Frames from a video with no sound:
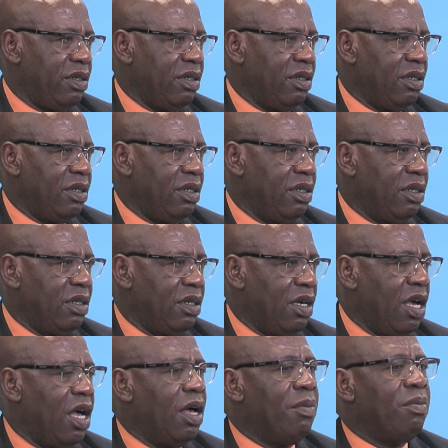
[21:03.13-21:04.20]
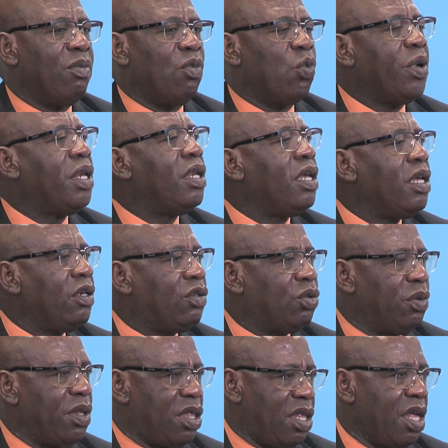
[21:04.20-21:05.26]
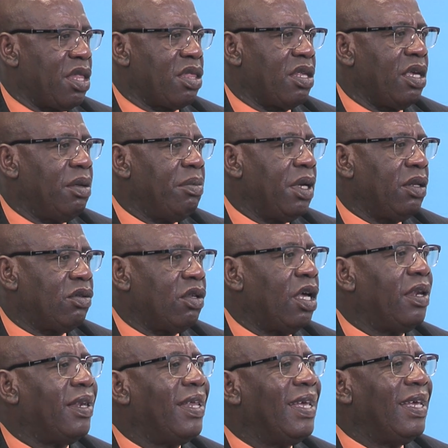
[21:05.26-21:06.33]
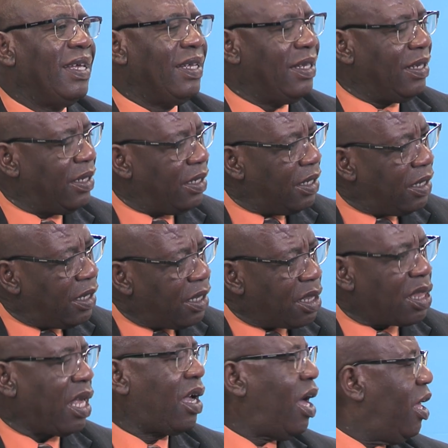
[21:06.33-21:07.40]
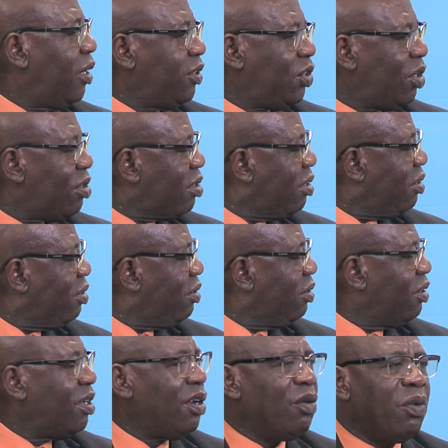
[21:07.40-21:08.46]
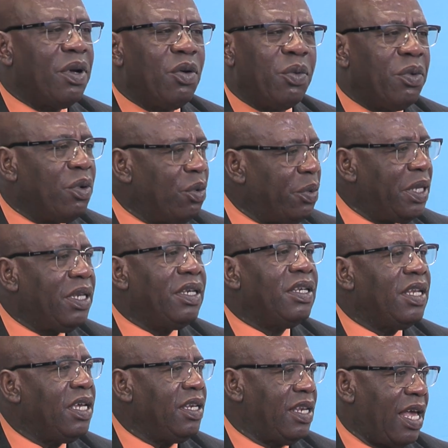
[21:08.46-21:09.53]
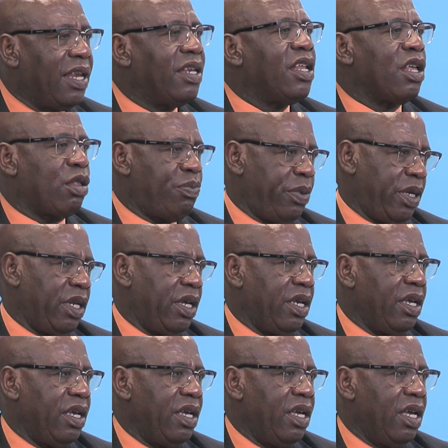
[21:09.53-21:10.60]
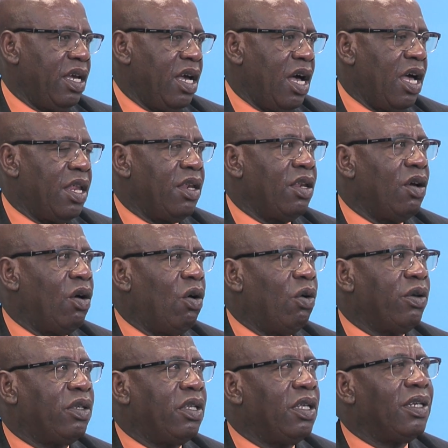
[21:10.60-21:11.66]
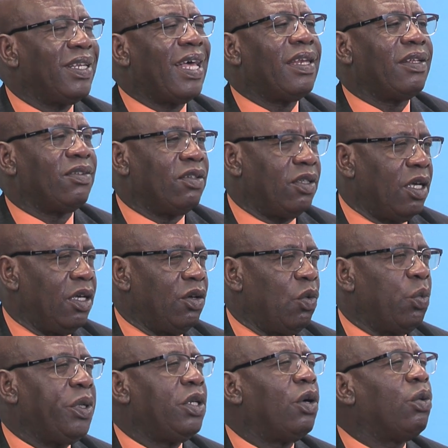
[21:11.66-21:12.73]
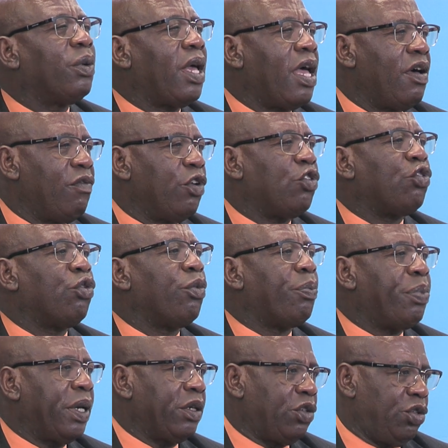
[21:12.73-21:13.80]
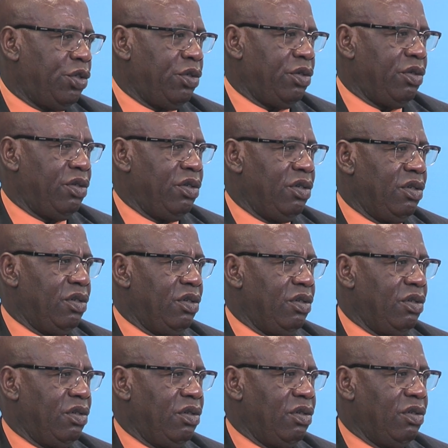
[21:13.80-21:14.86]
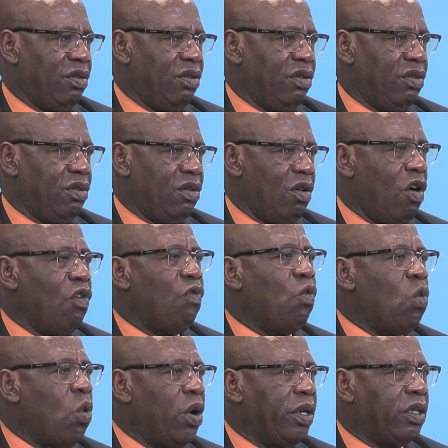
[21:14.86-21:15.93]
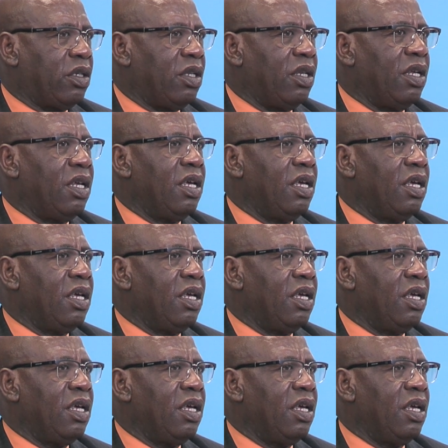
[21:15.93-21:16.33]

Right. Um, we need to assess the inmates and psychologists. Mm. We, we need that desperately. Right. And right. until that is done, we don't have a true picture. Okay. Of, of what